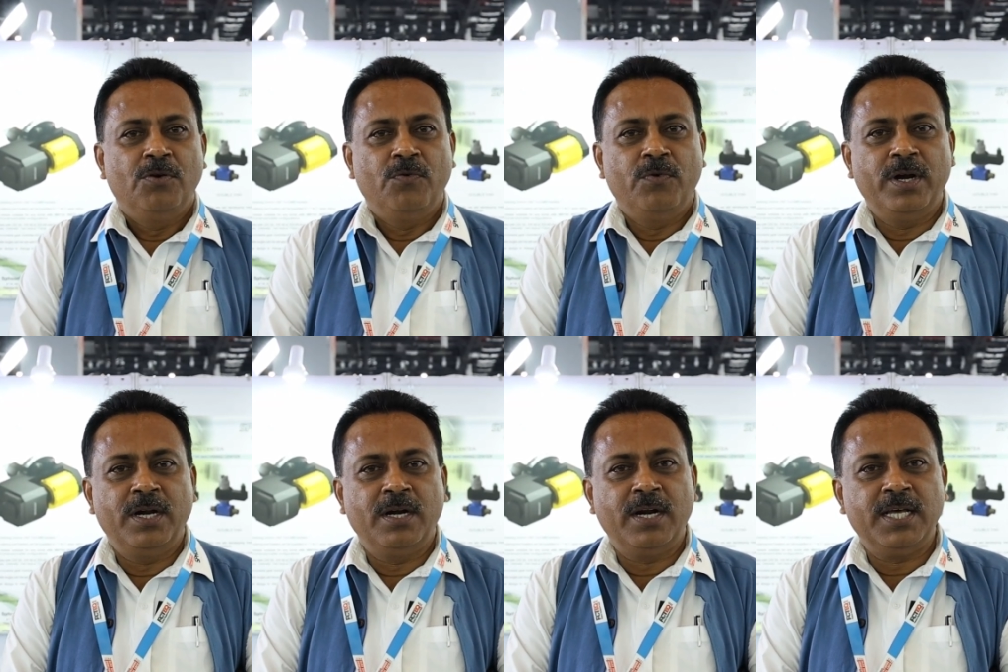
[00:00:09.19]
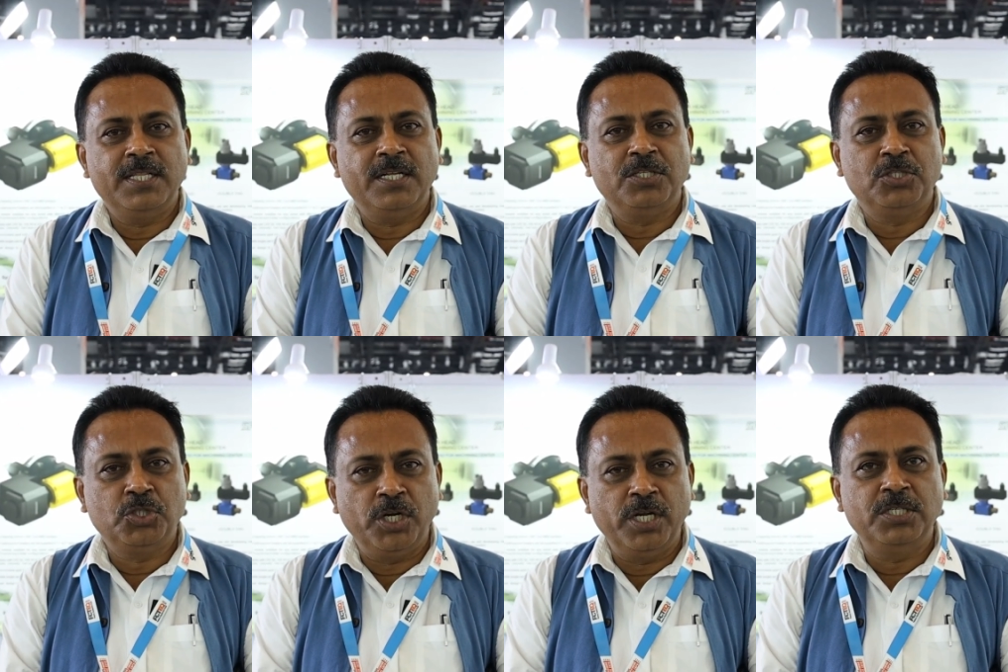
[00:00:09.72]
We're rather
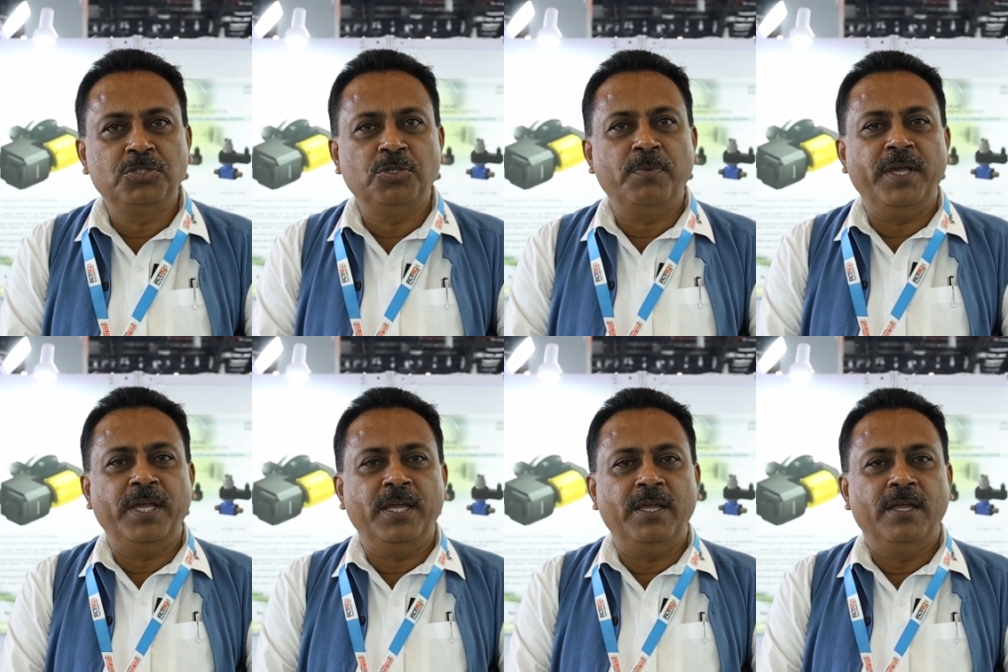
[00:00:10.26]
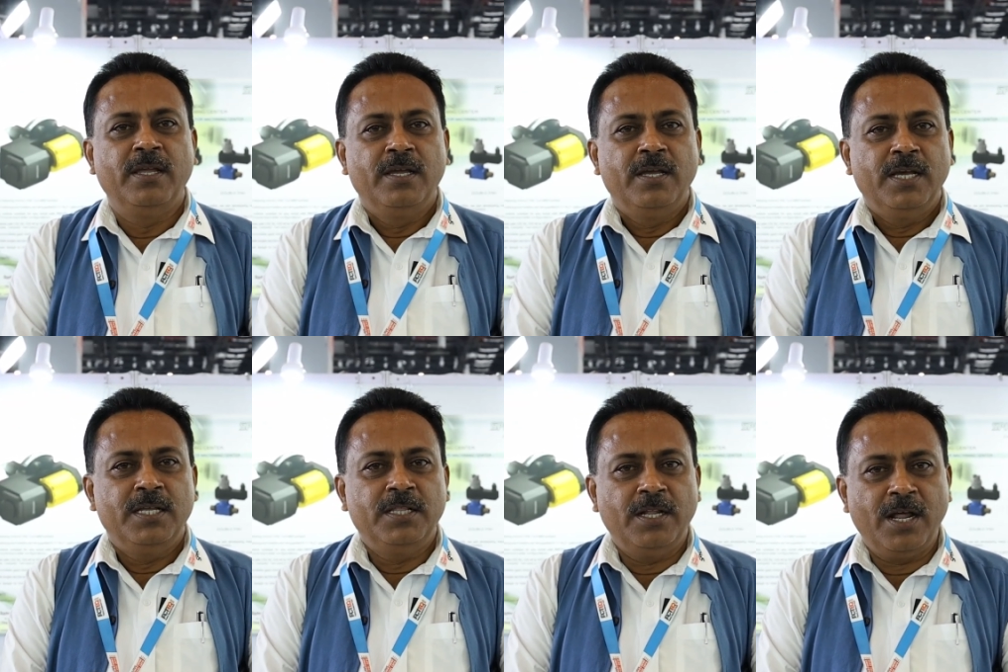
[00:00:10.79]
thrilled to be
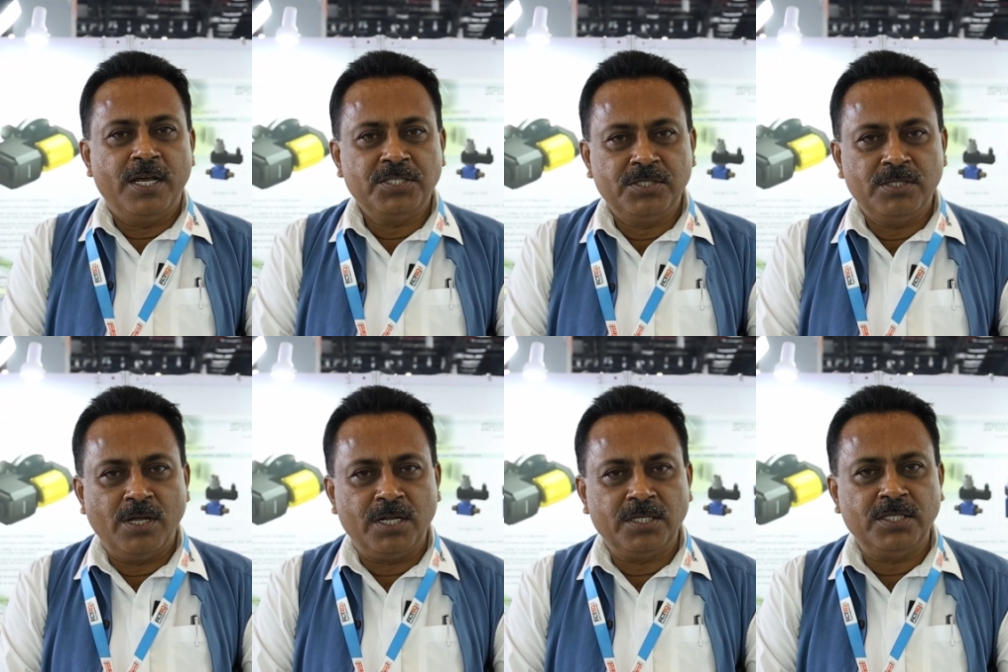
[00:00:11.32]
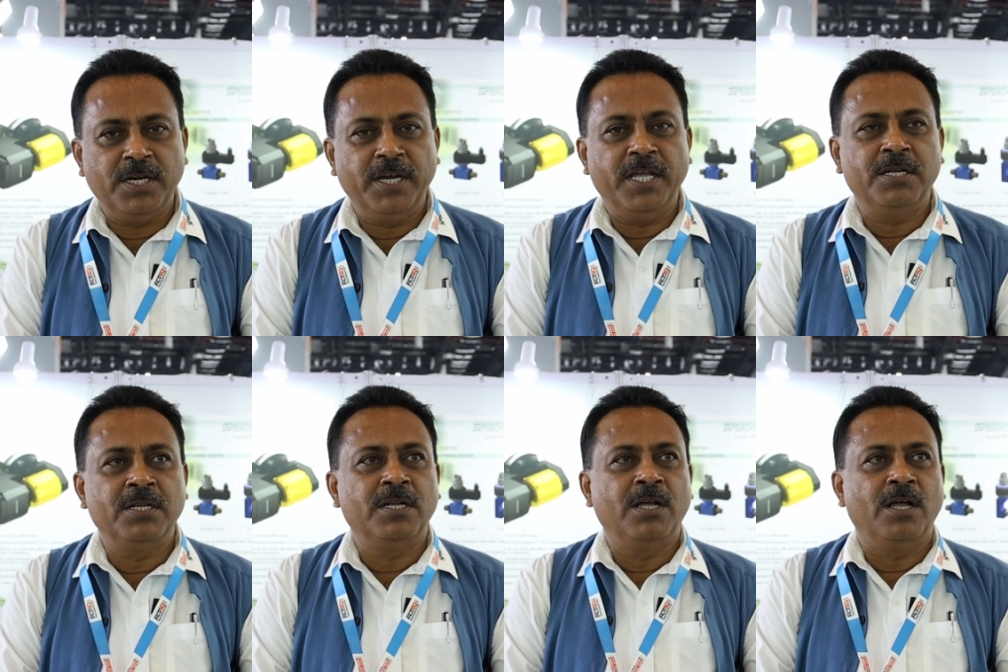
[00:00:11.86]
in the North
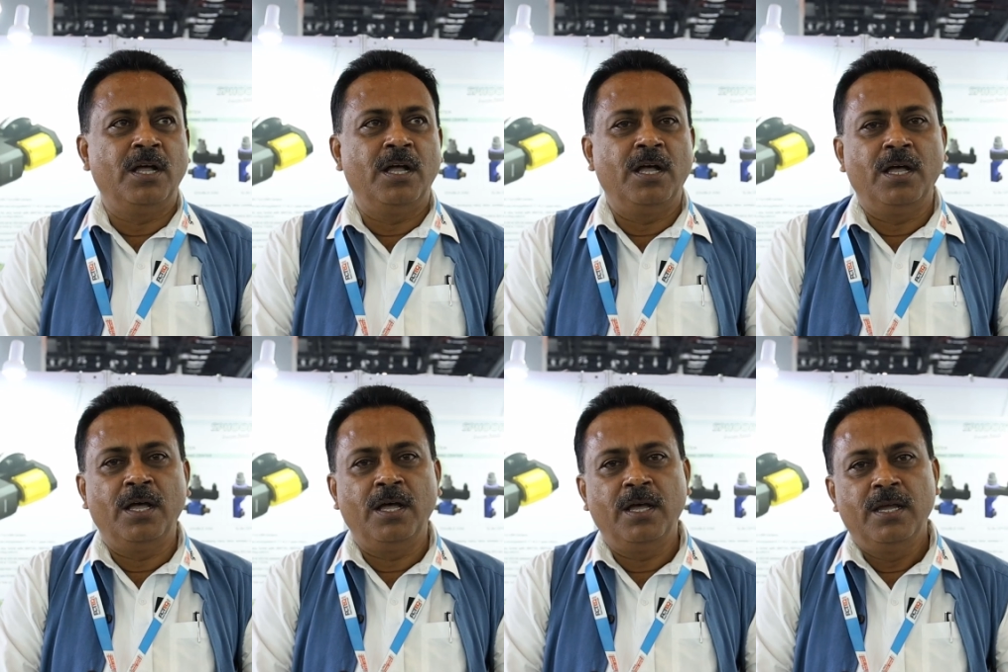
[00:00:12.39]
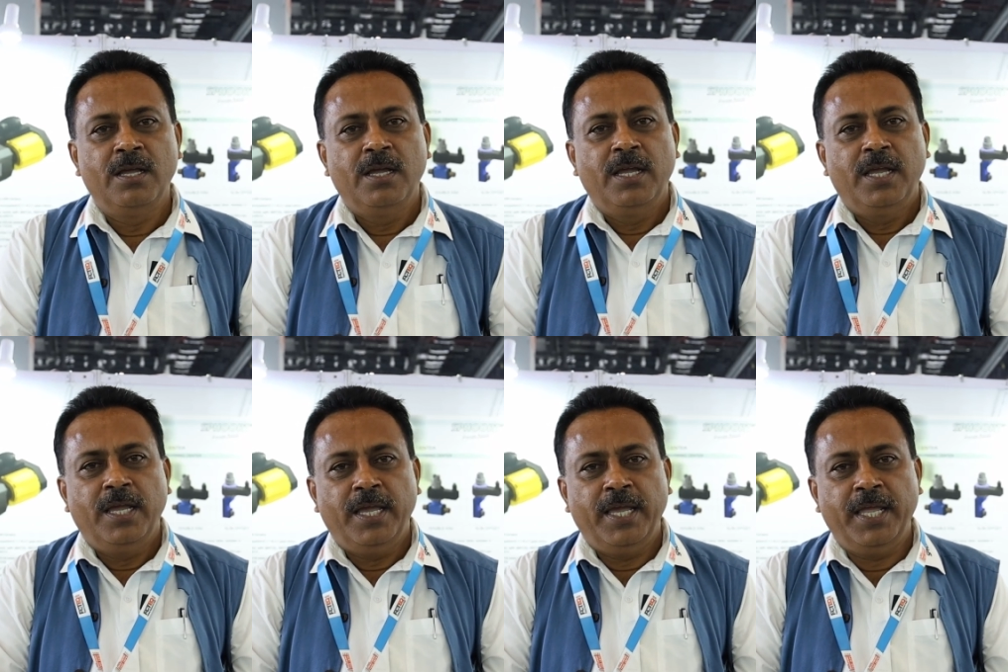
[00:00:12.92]
Indian
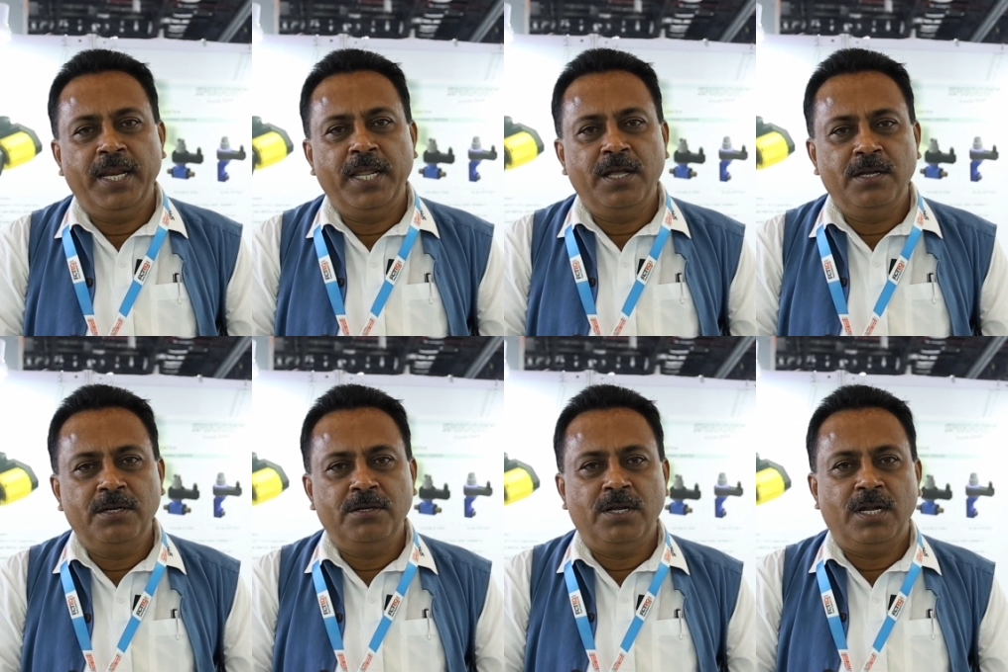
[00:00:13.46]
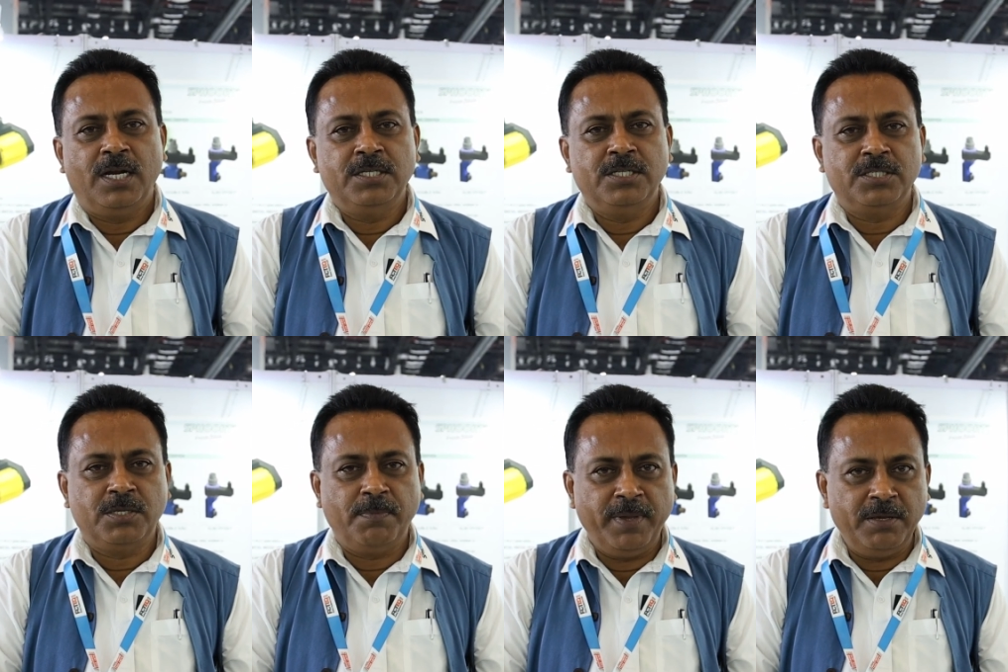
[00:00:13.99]
area, and
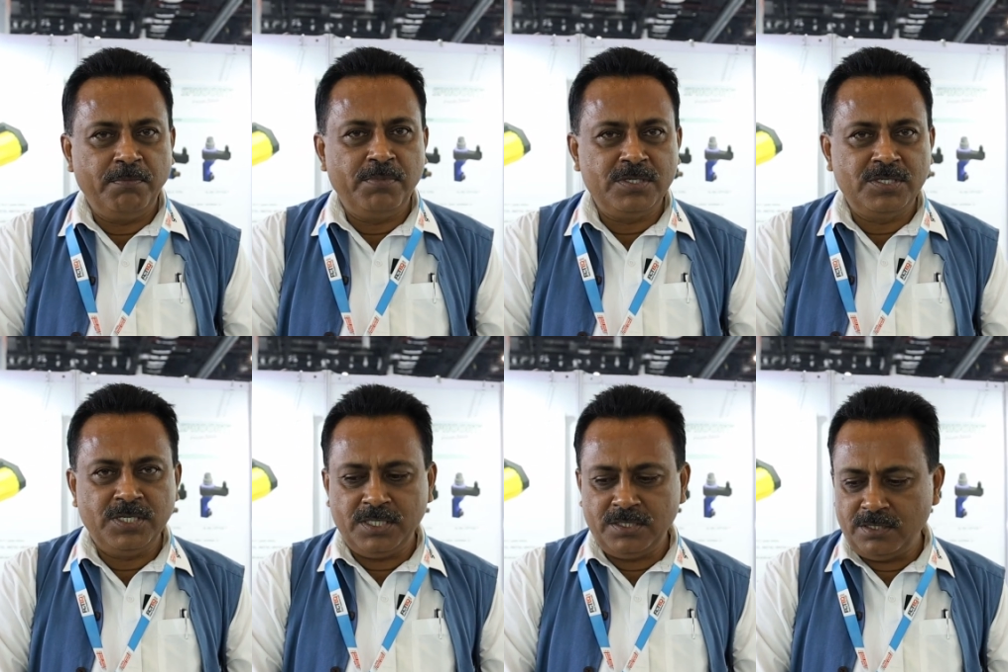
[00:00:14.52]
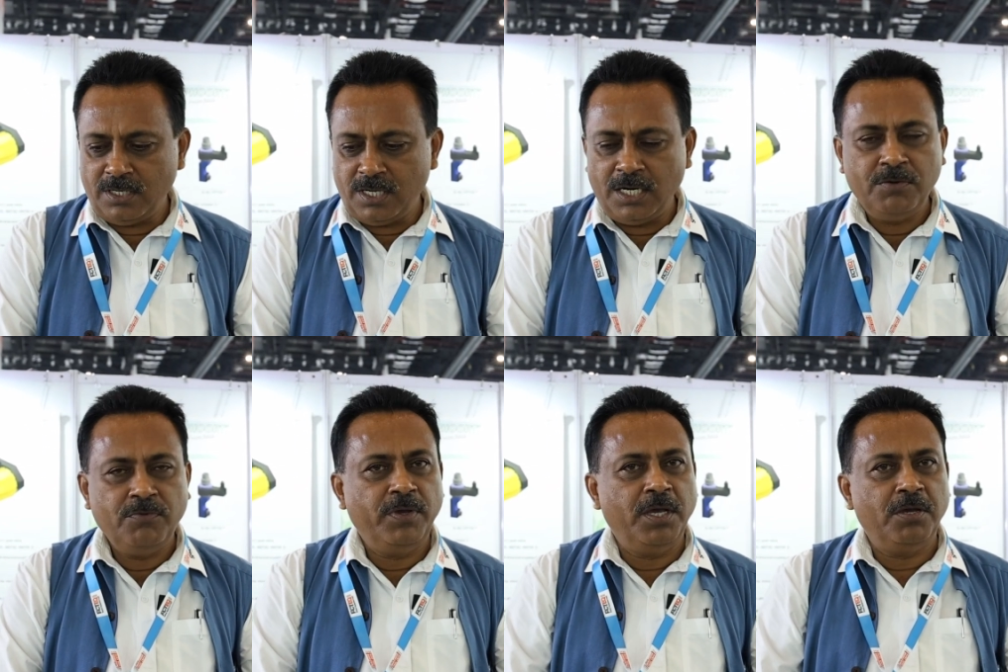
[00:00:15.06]
there's a big business
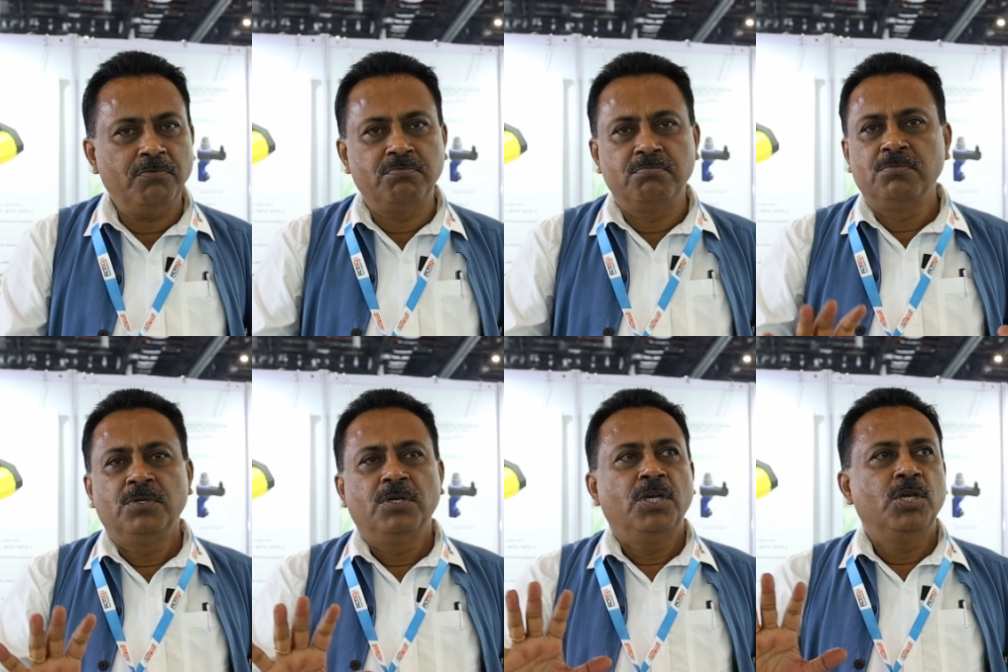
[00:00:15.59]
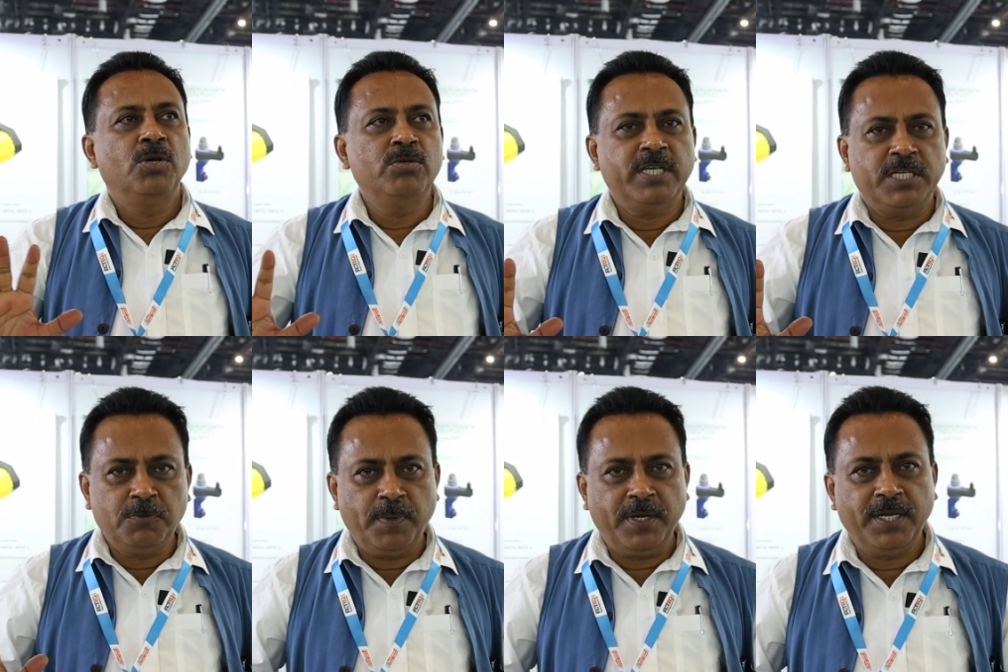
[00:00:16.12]
and we have huge
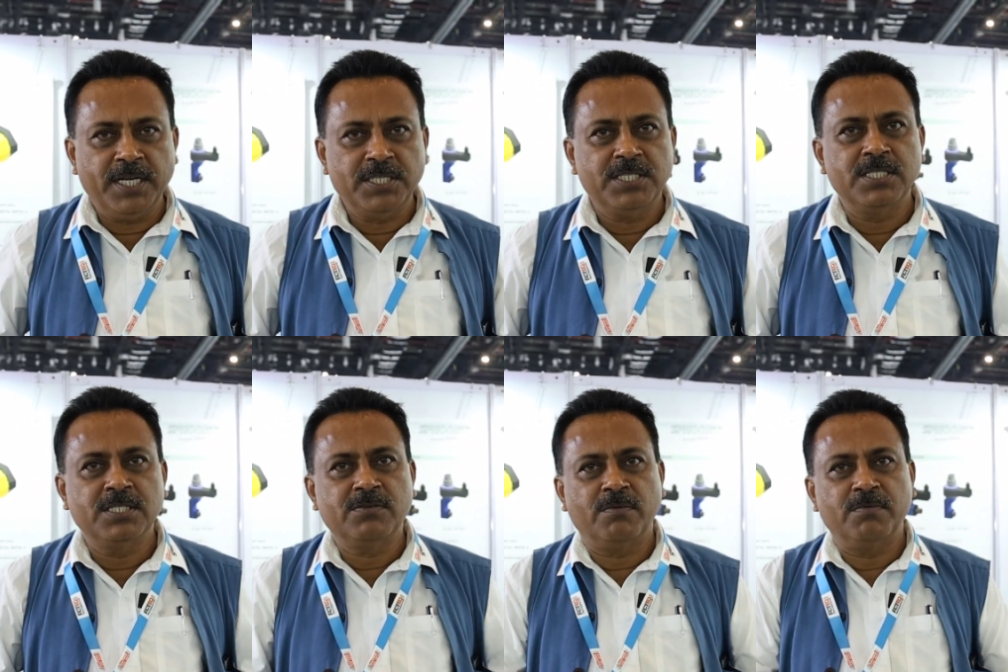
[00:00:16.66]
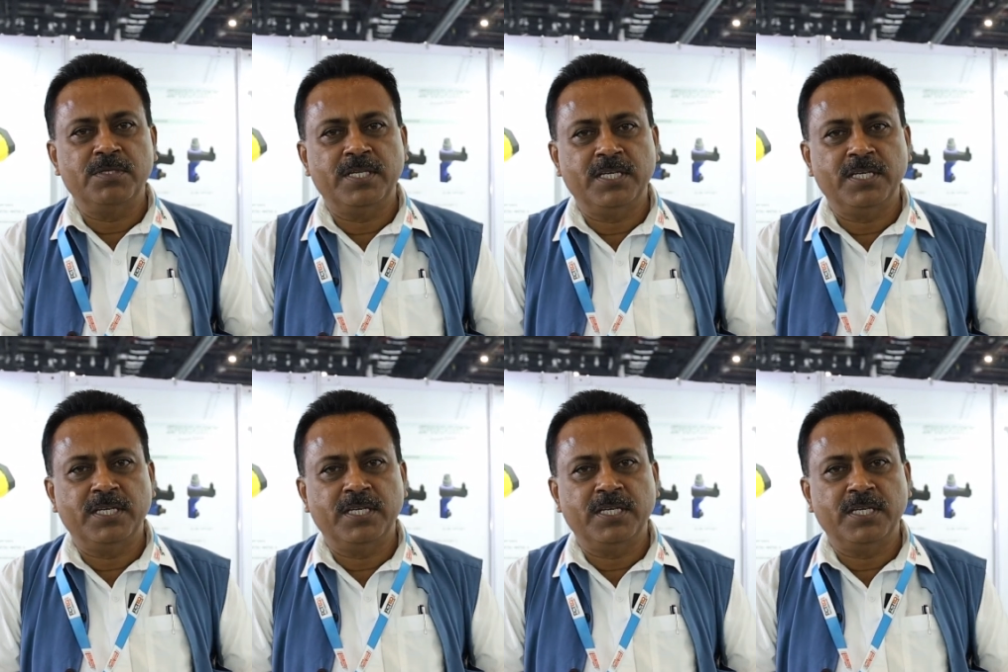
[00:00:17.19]
expectations from this